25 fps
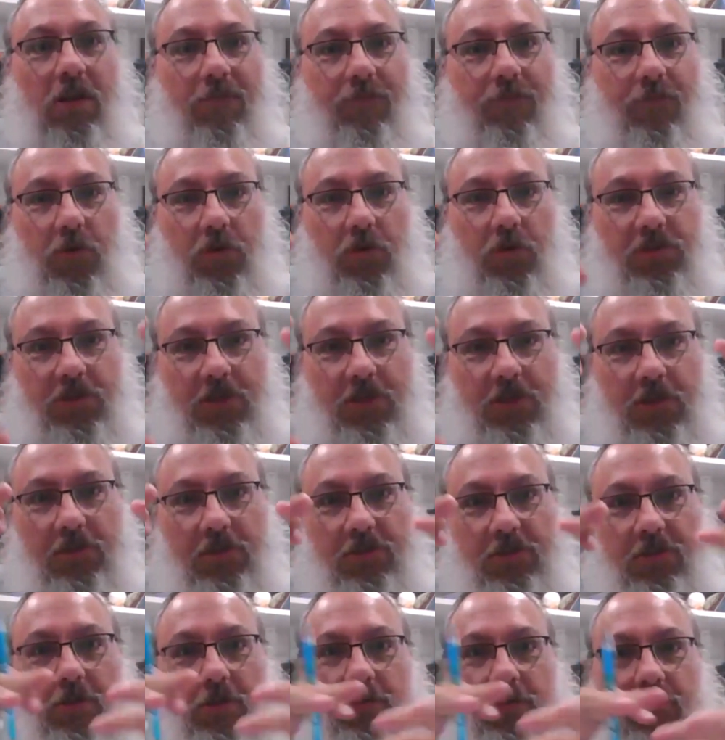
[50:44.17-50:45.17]

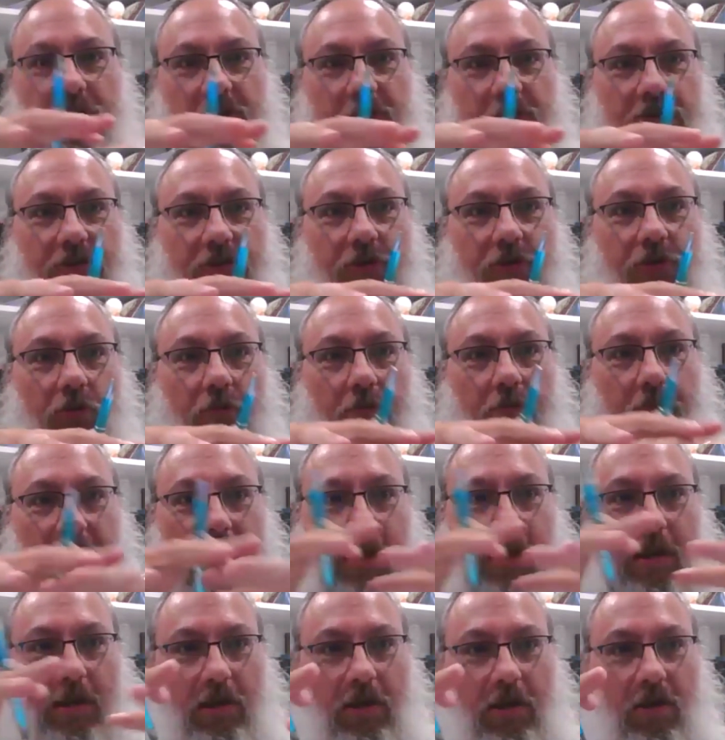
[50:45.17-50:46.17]
versus the traditional
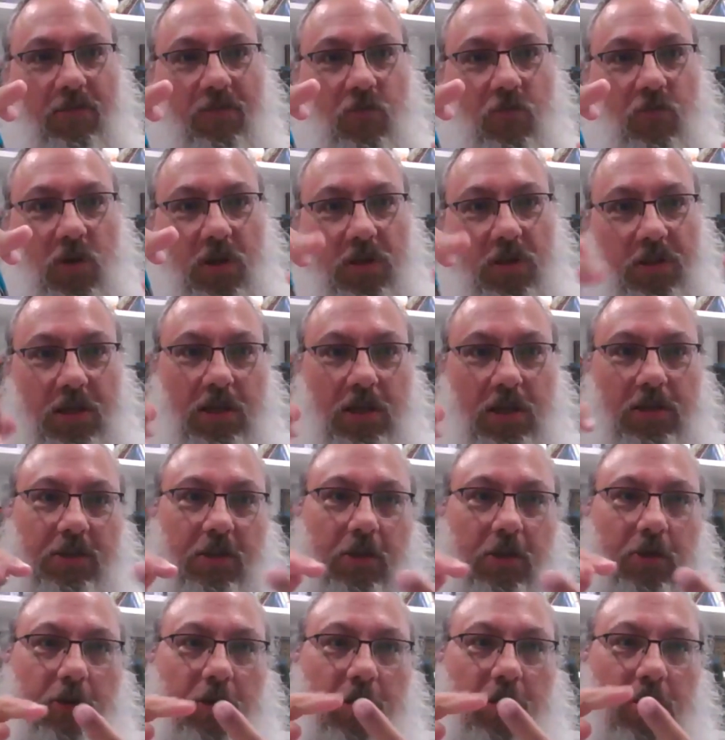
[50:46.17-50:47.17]
pack of what the kids
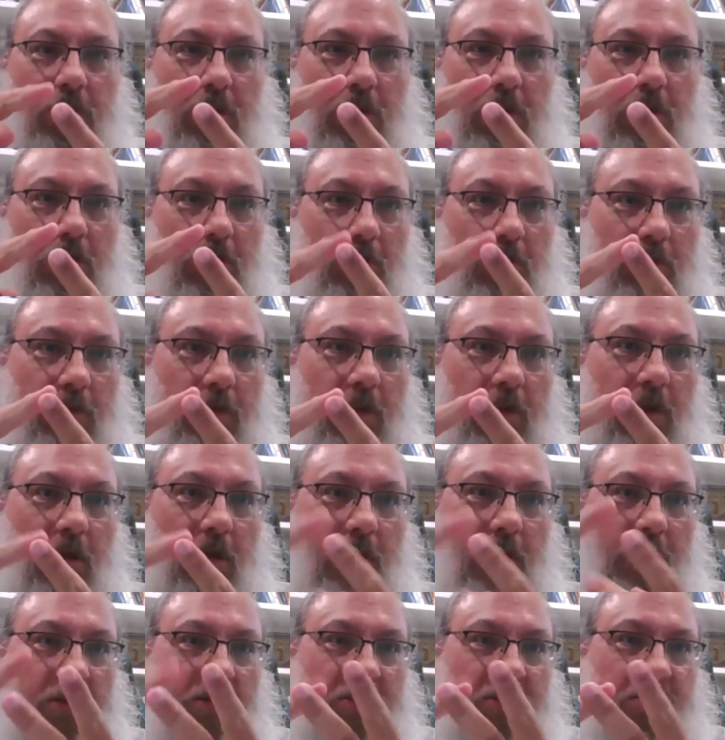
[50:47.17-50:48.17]
learn in year
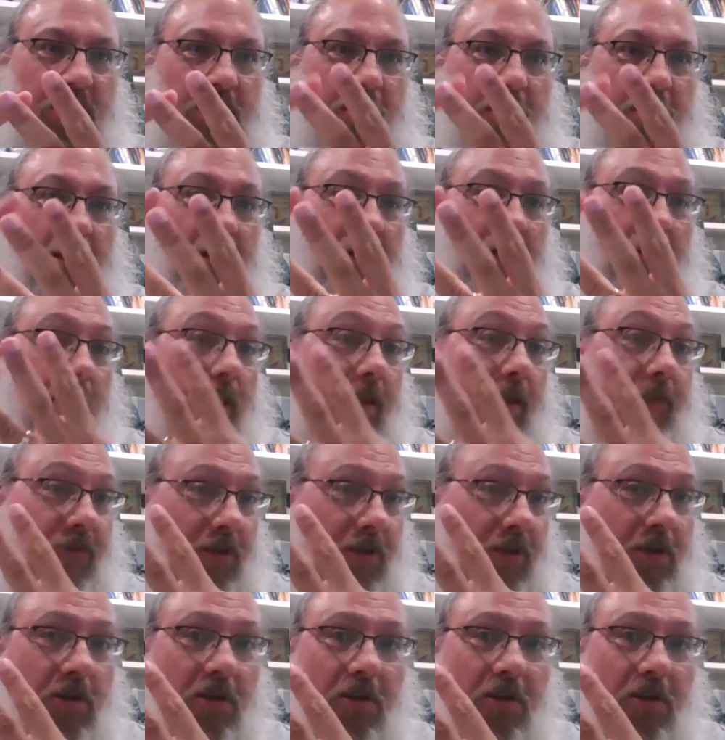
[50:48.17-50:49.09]
9 and 10 and 11.